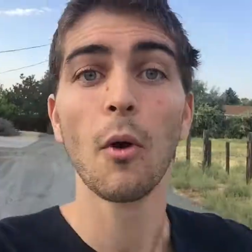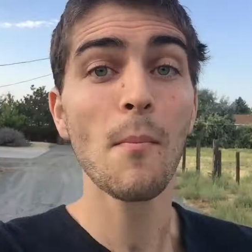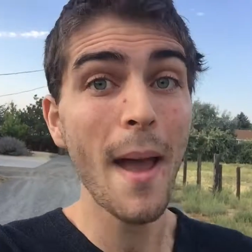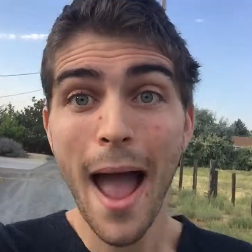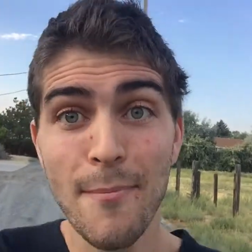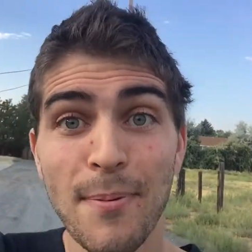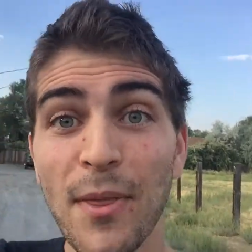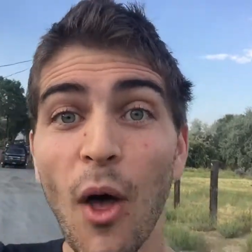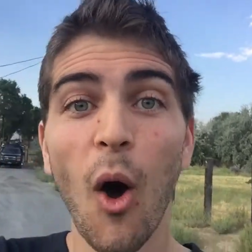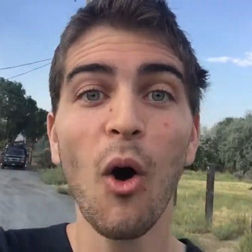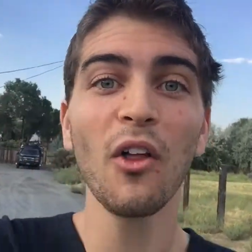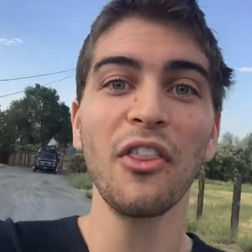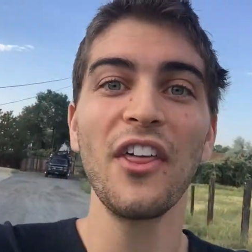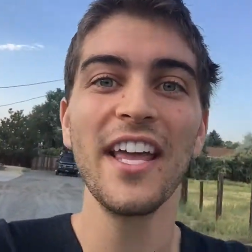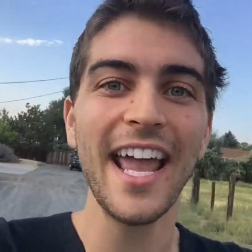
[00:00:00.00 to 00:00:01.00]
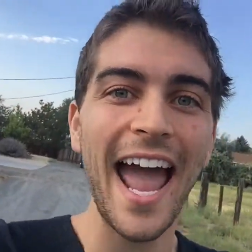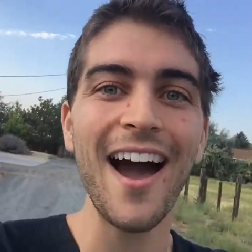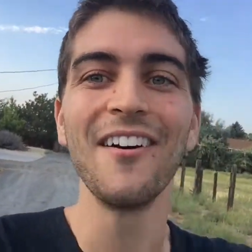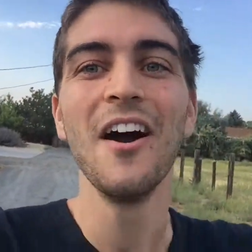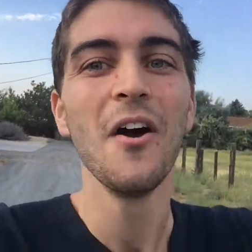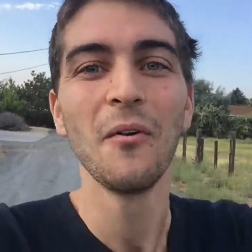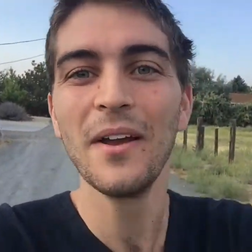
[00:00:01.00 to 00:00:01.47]
We're mapping the whole thing
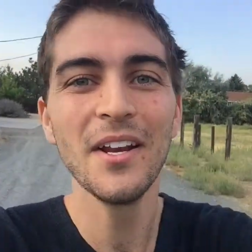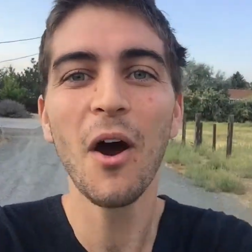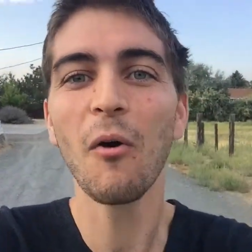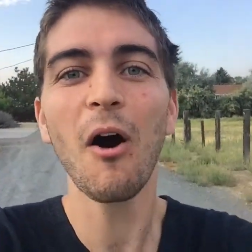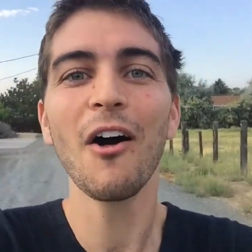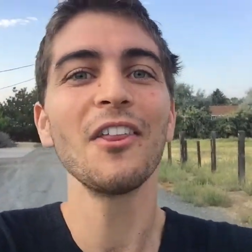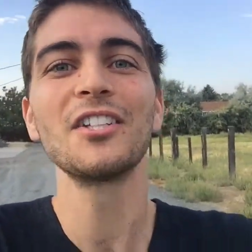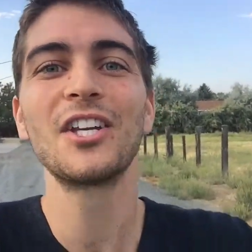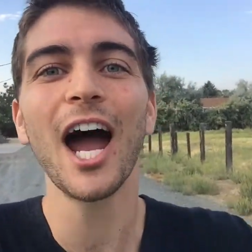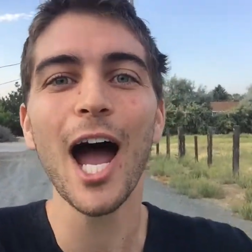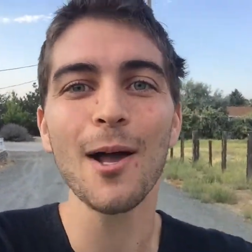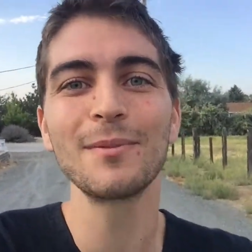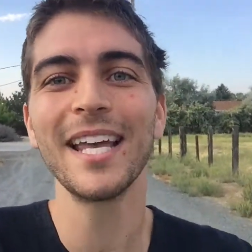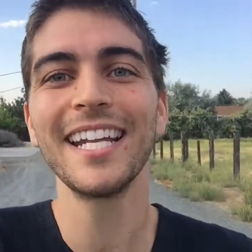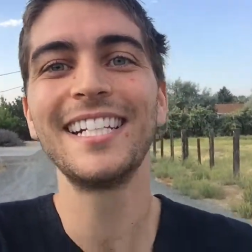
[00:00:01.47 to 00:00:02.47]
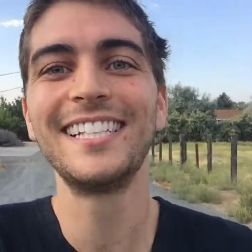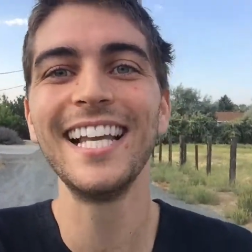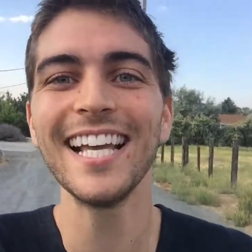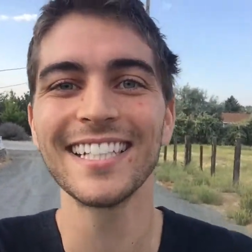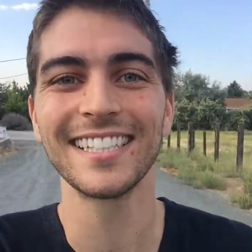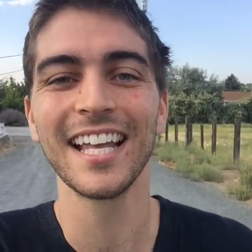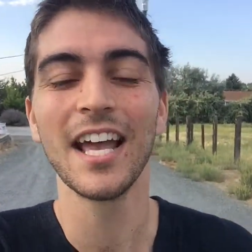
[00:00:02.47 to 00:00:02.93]
out. We know all the jobs that
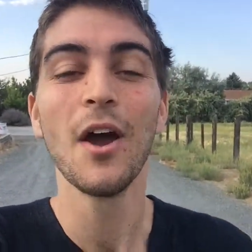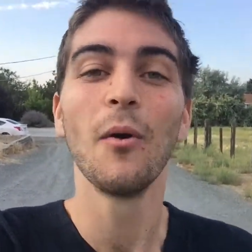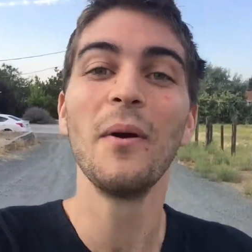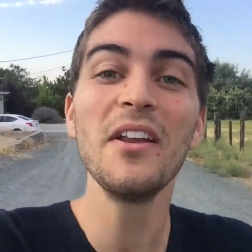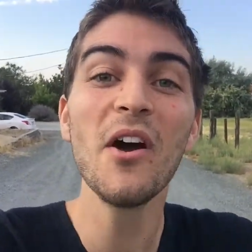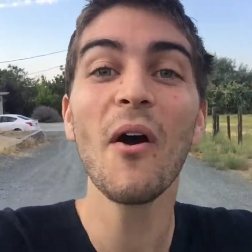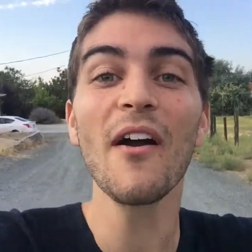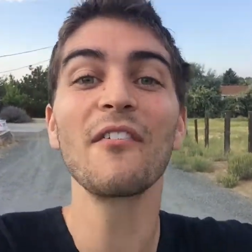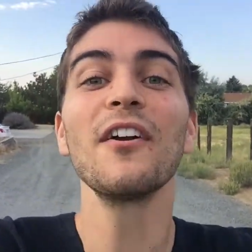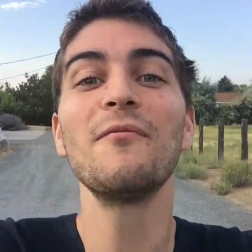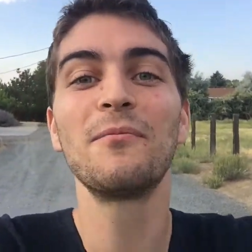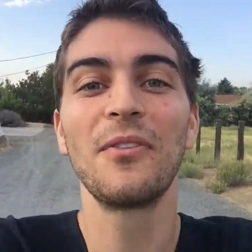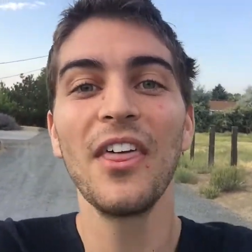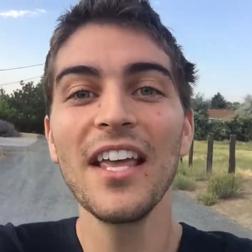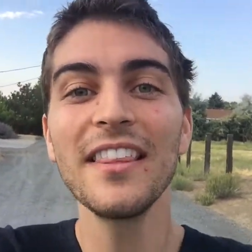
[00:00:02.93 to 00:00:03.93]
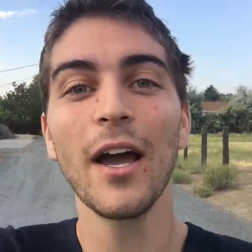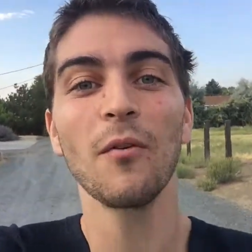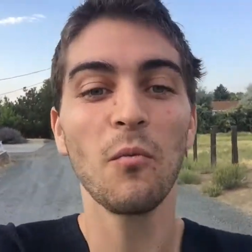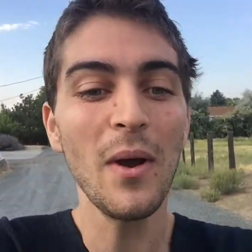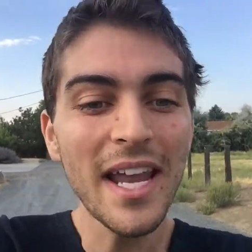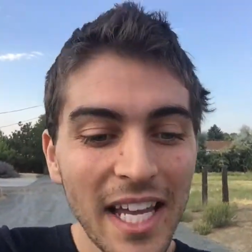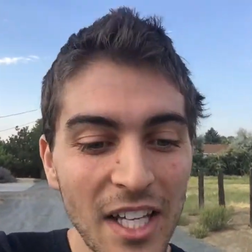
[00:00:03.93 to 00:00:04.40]
exist. We know everything
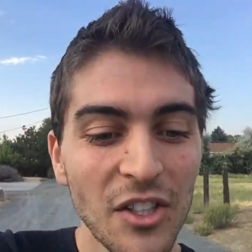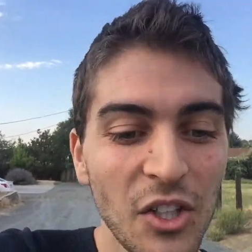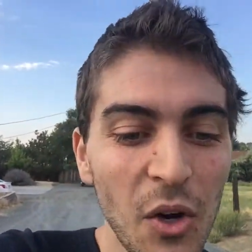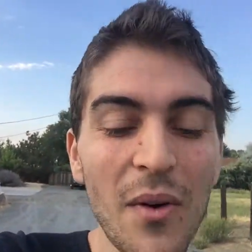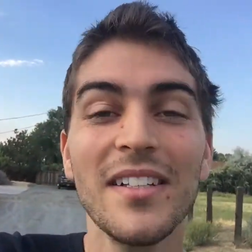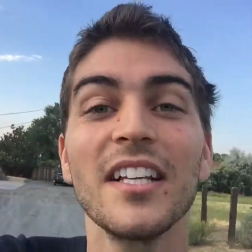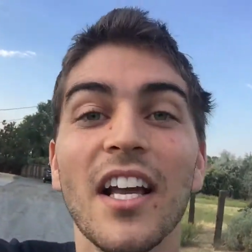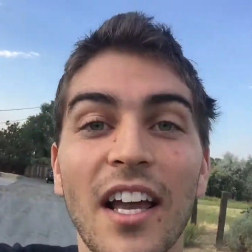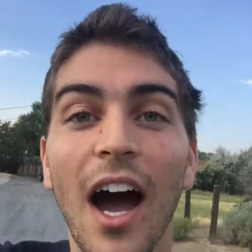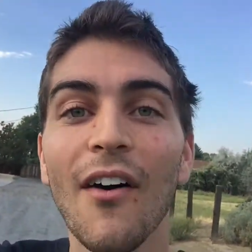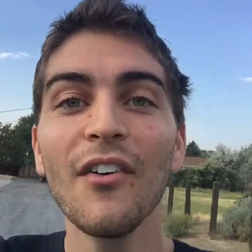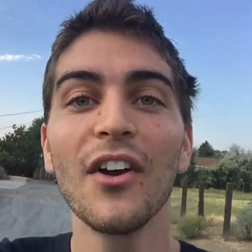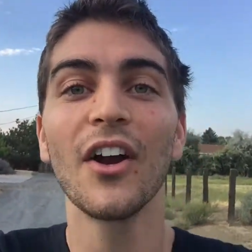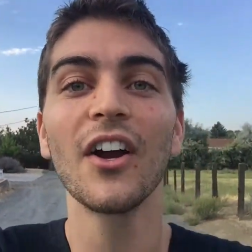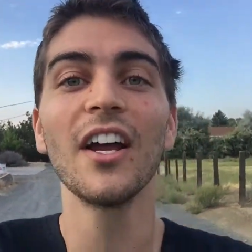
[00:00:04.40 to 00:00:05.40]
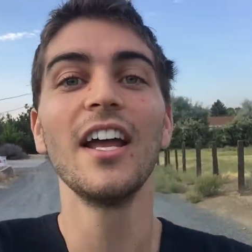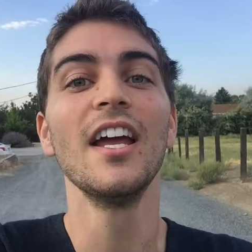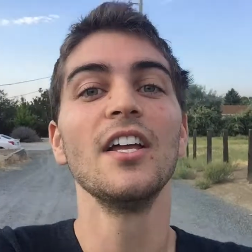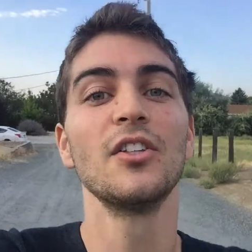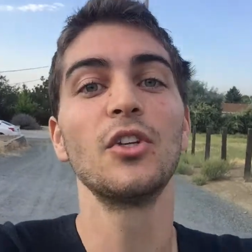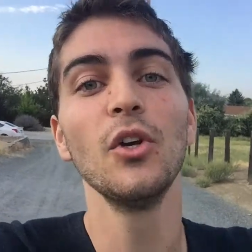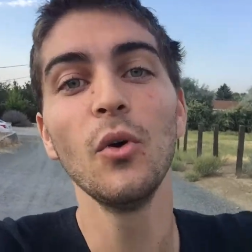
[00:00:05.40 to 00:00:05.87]
that we can do as a governor
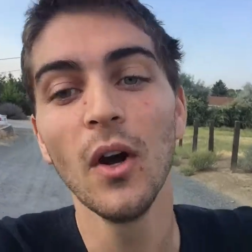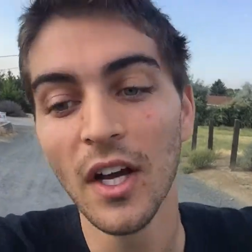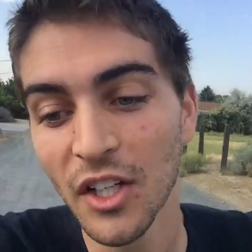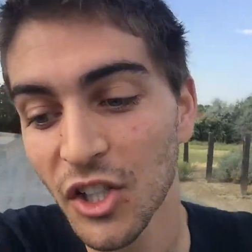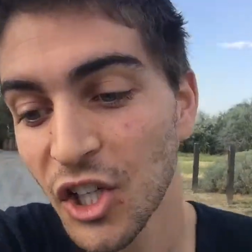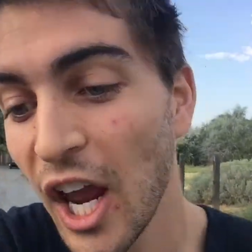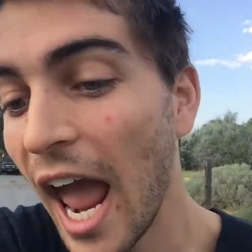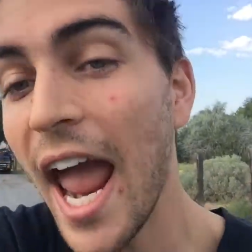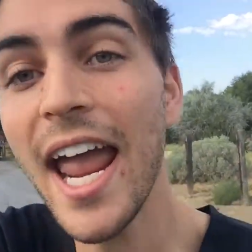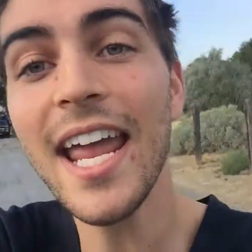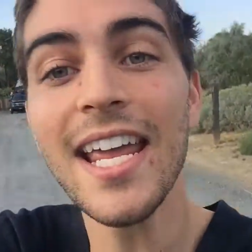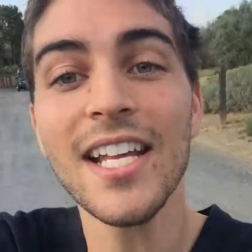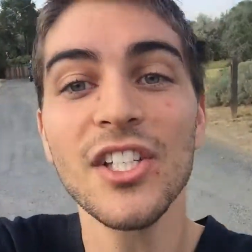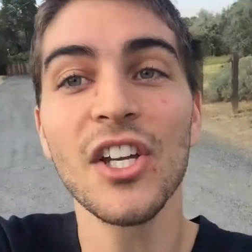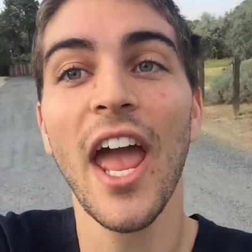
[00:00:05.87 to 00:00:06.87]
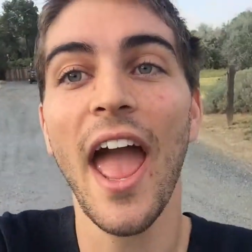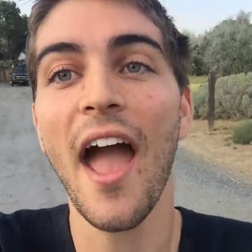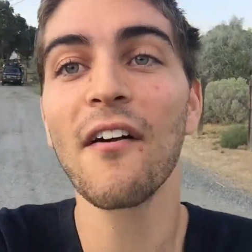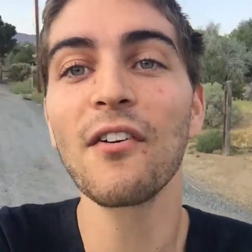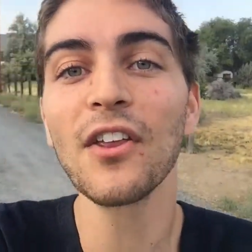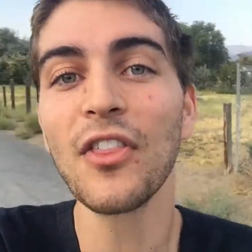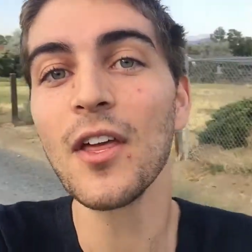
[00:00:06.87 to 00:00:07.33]
to change
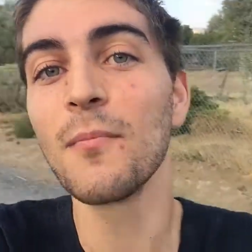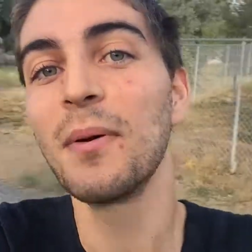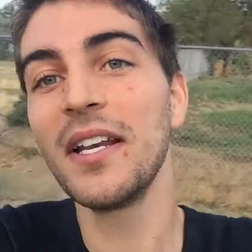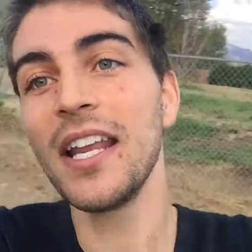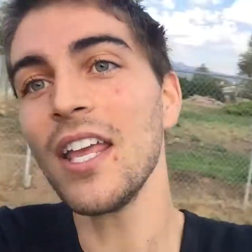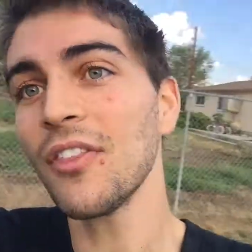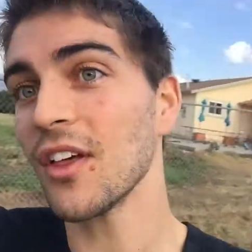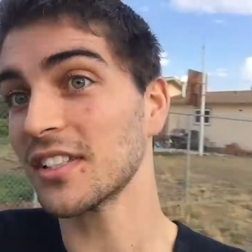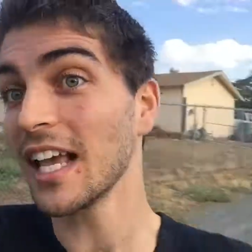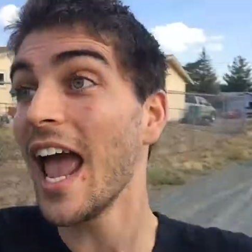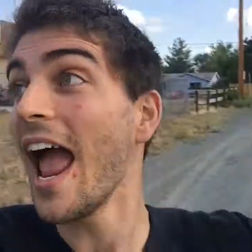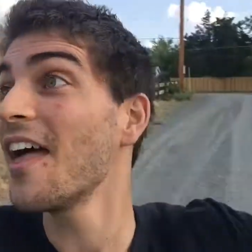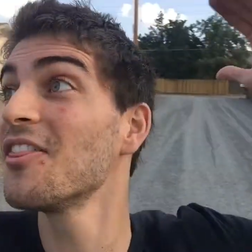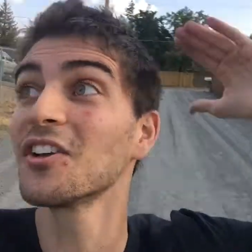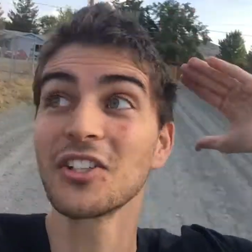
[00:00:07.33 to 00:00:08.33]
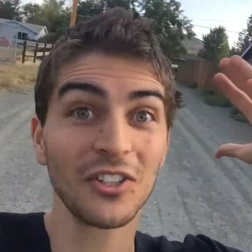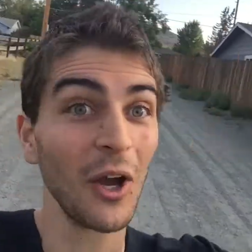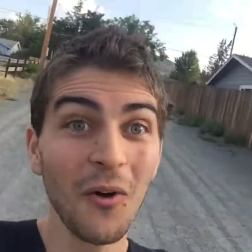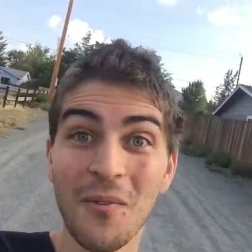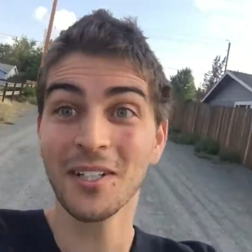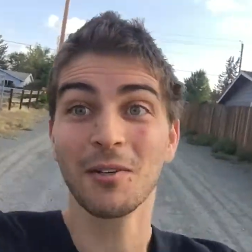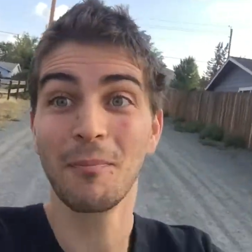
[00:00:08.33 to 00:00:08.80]
everything beneath us. And there's
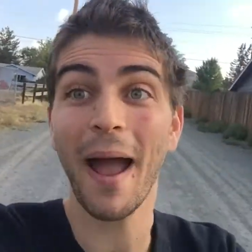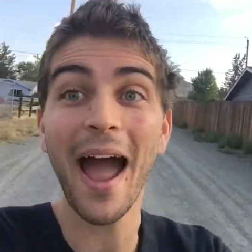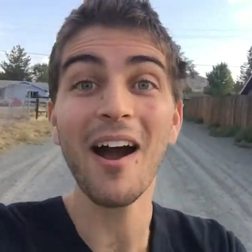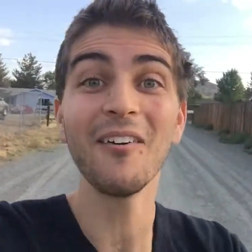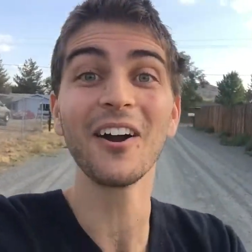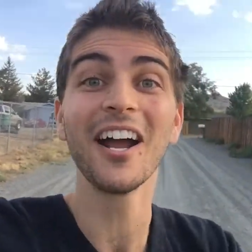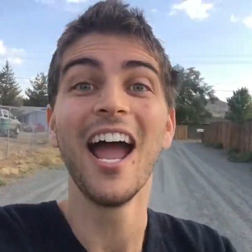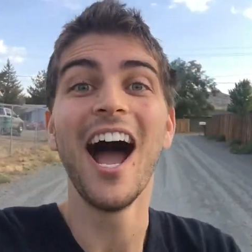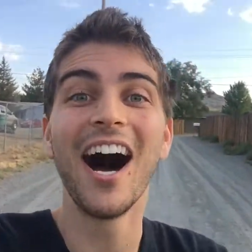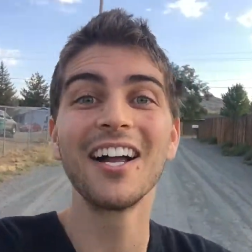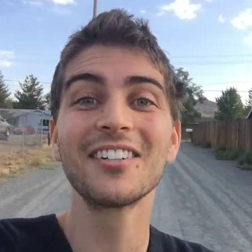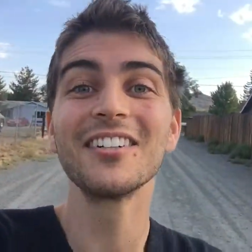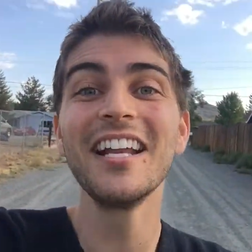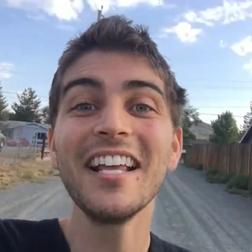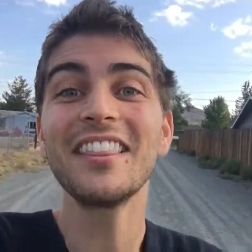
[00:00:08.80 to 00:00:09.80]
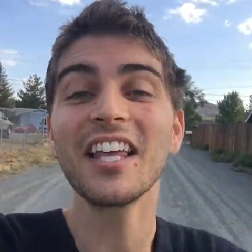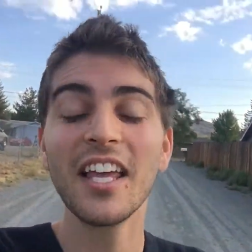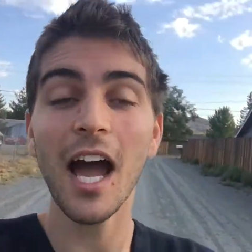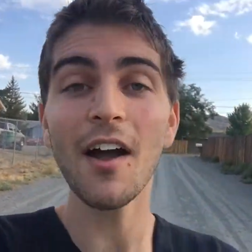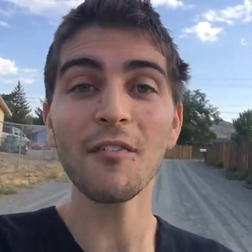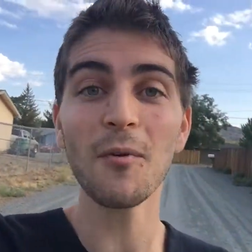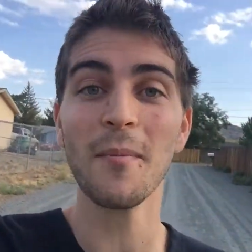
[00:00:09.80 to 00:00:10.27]
so much power underneath the
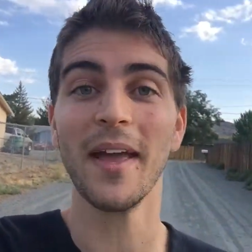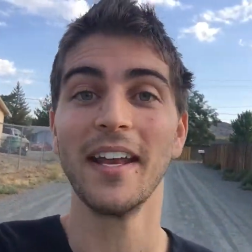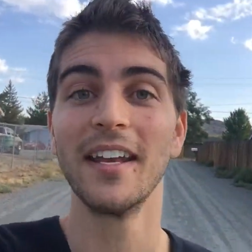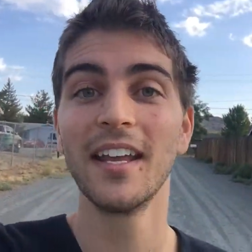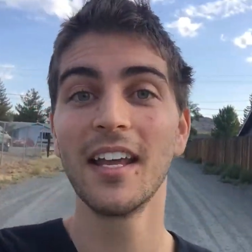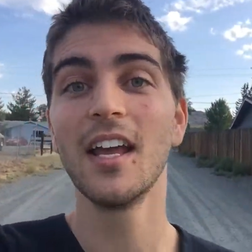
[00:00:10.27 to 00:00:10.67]
government.